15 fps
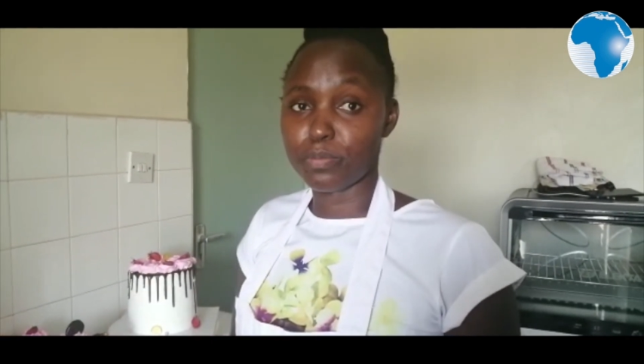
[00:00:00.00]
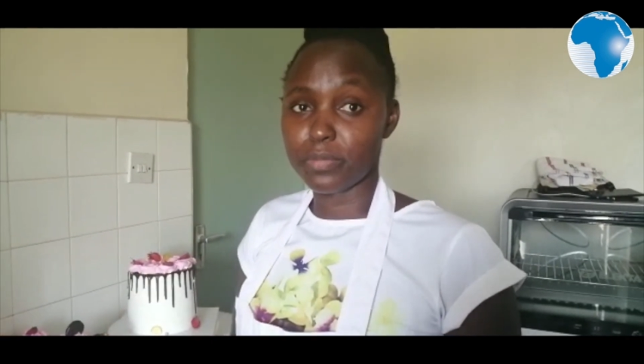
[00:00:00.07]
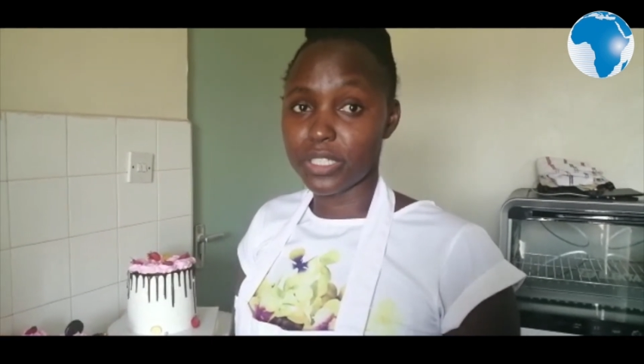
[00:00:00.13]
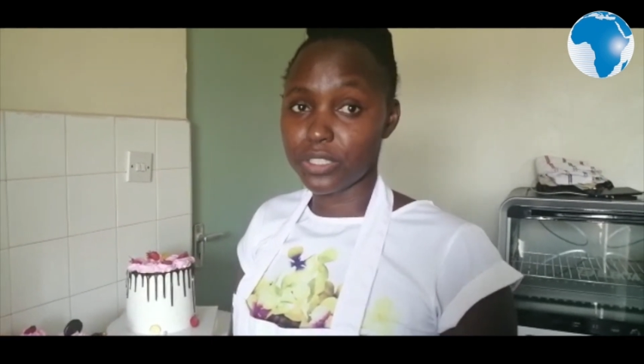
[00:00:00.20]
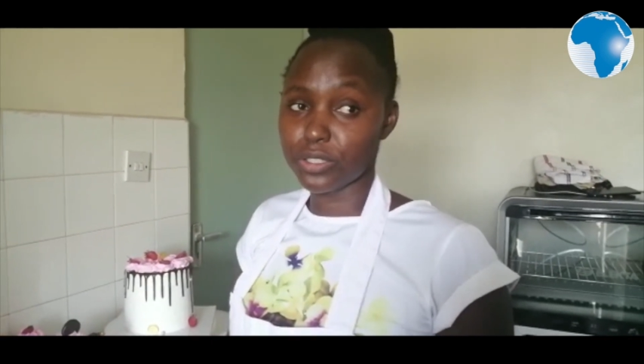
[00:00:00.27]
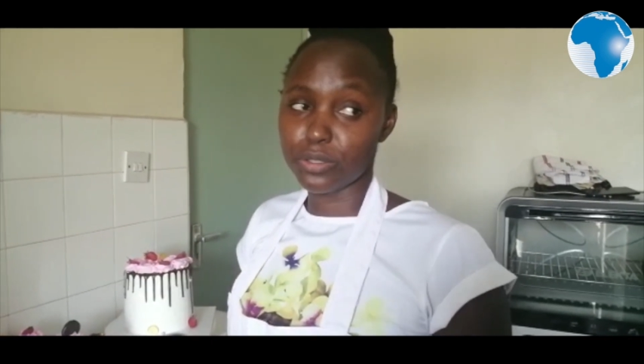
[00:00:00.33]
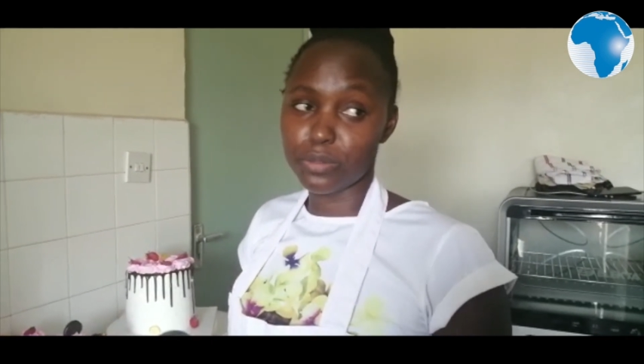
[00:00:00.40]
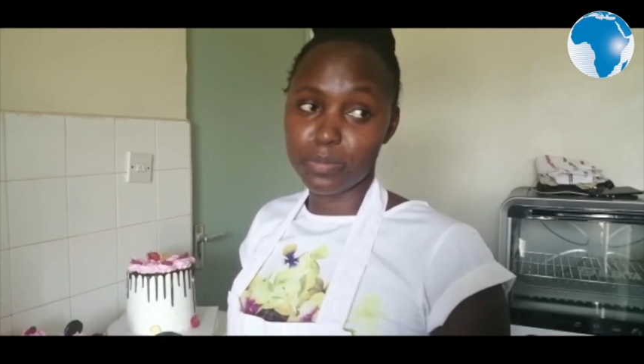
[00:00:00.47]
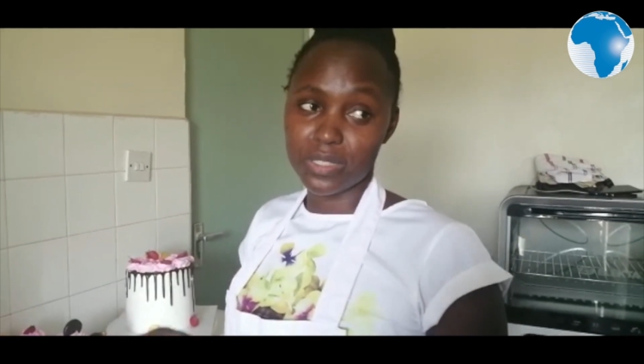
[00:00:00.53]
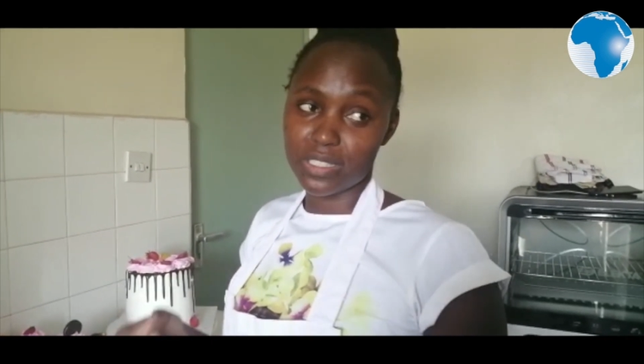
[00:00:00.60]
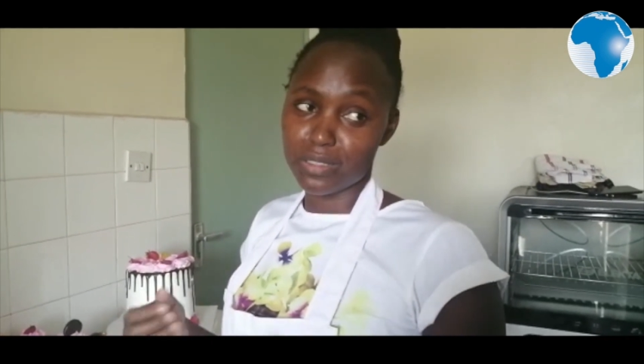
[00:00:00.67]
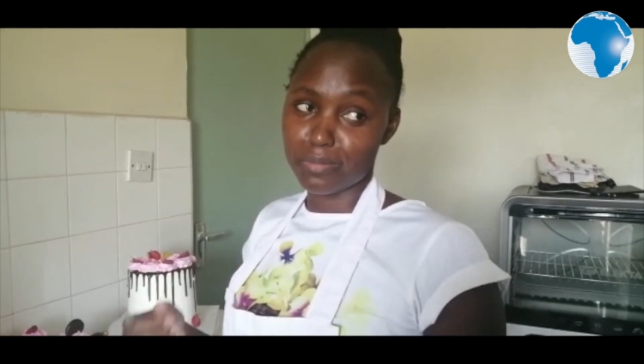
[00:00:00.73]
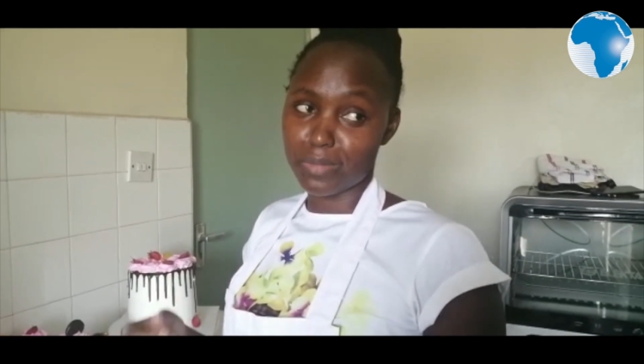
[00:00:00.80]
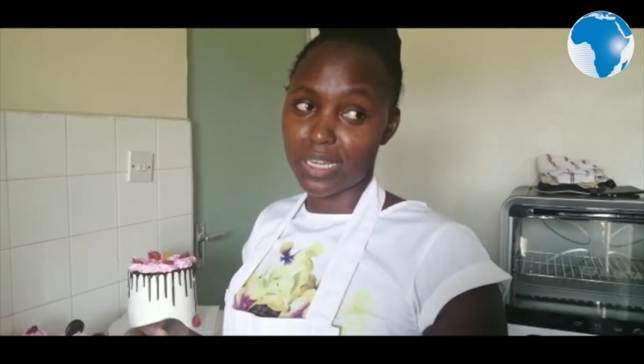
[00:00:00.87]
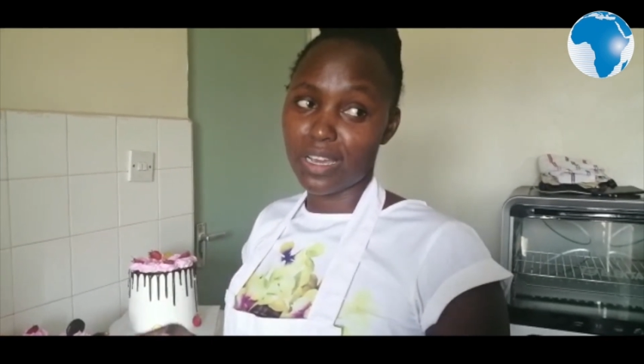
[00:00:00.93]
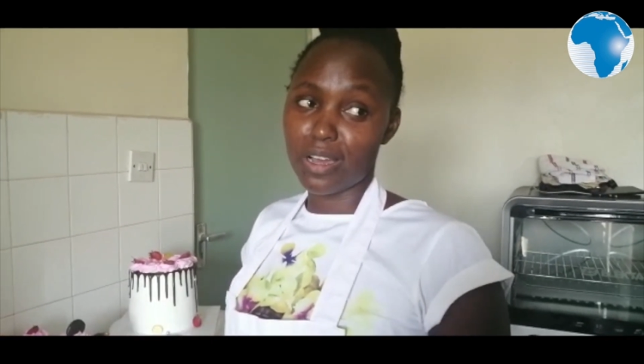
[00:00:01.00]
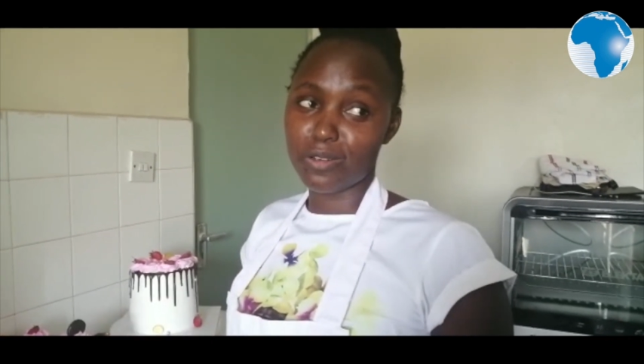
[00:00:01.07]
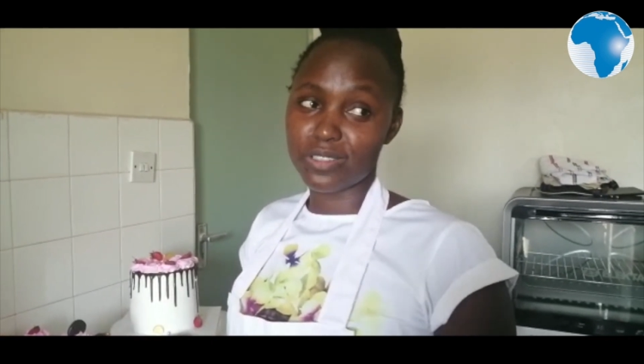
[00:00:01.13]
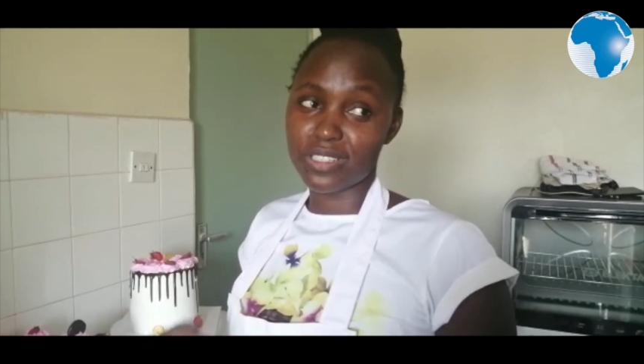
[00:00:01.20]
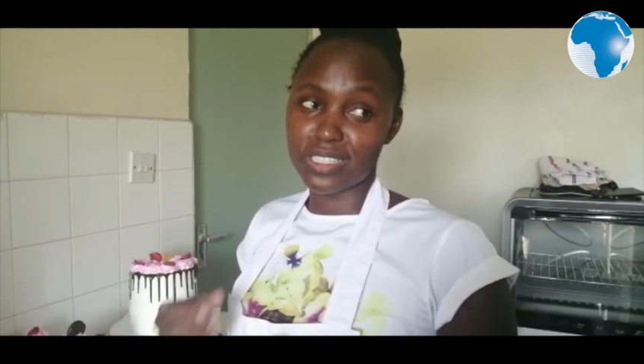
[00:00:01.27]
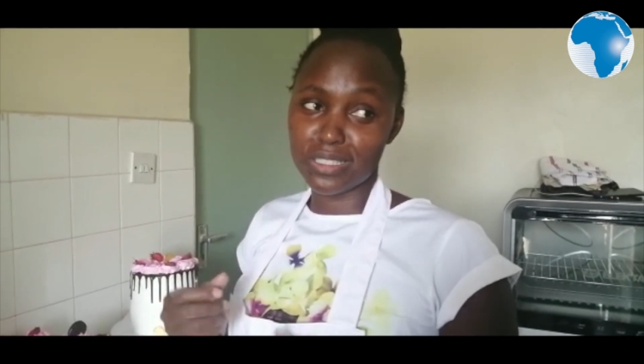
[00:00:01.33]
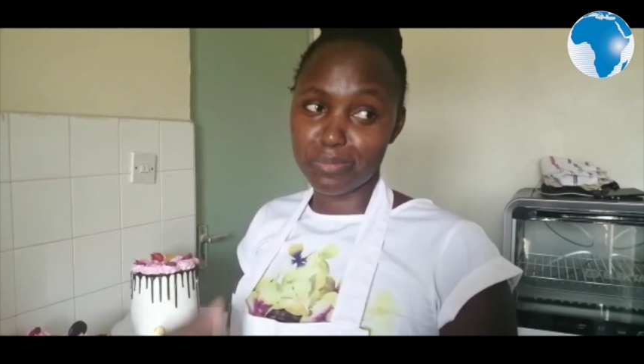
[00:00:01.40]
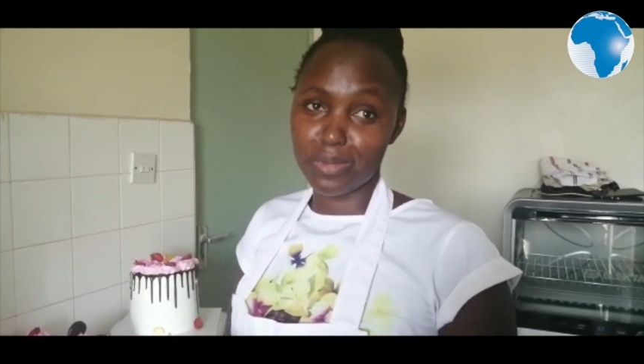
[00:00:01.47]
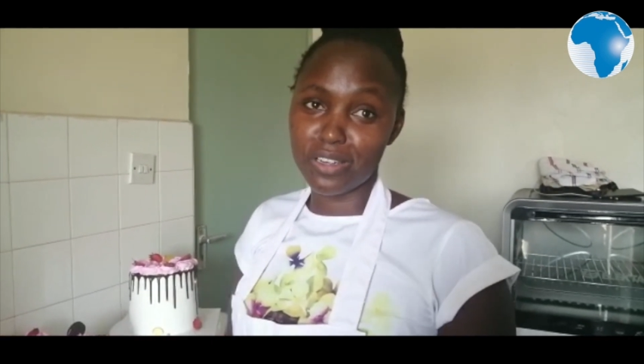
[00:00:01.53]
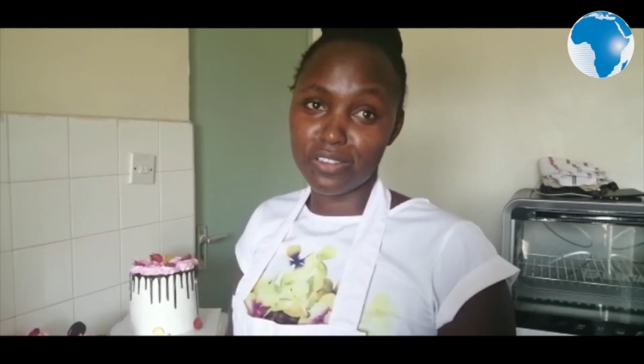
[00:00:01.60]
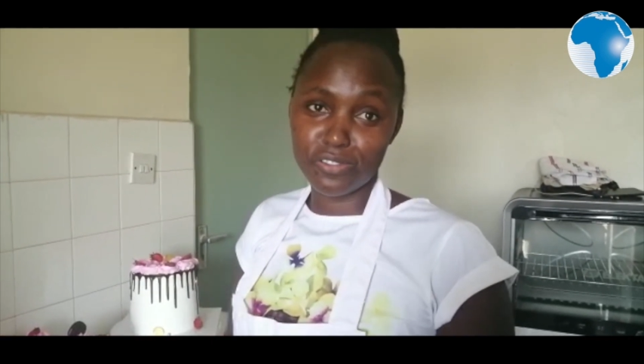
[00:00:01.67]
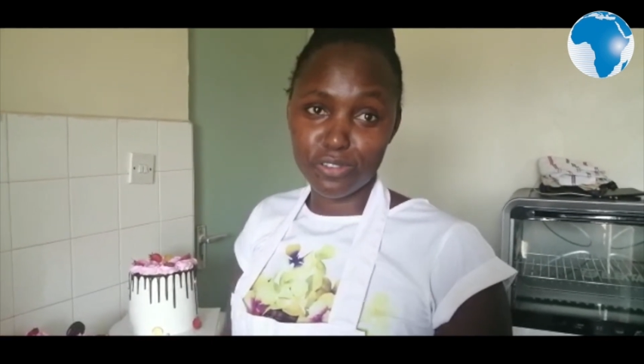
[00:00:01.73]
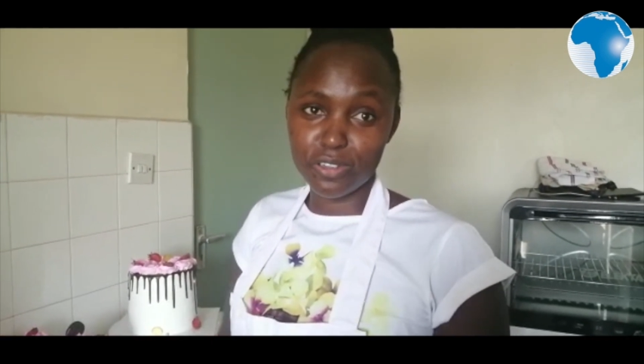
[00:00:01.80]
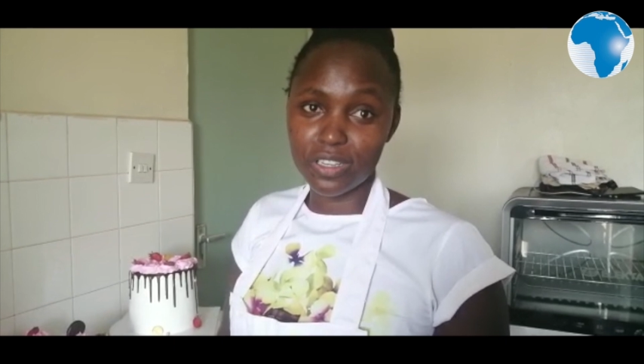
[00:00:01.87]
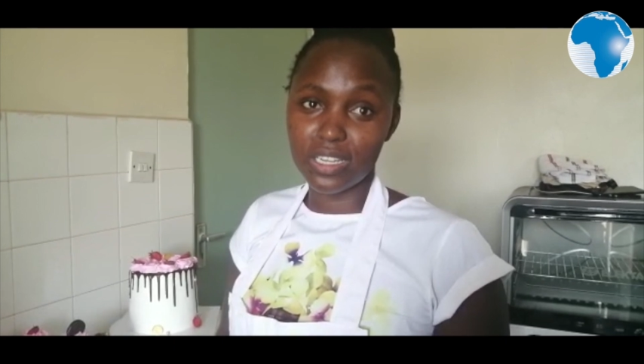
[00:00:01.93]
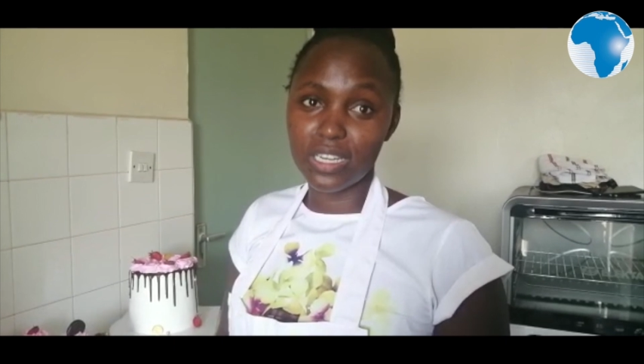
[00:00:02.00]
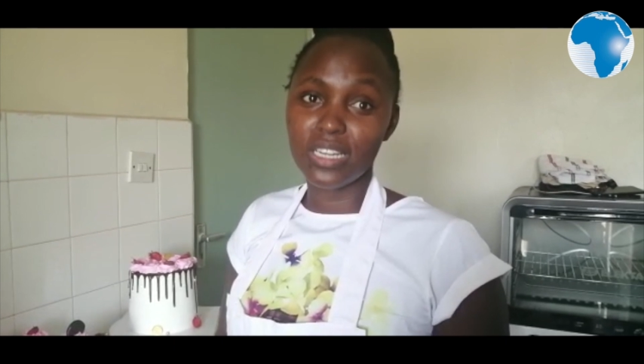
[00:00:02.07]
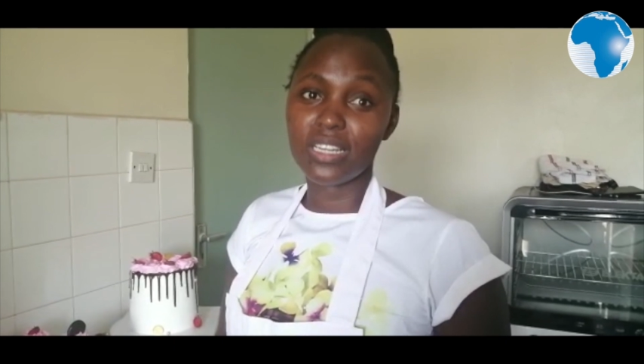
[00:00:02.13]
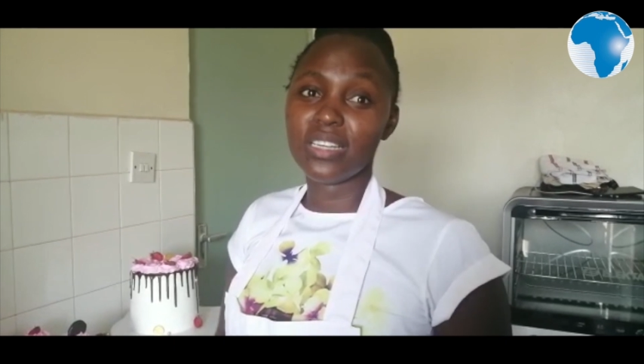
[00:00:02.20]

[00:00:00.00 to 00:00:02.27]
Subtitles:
My shop is in my house and in my phone.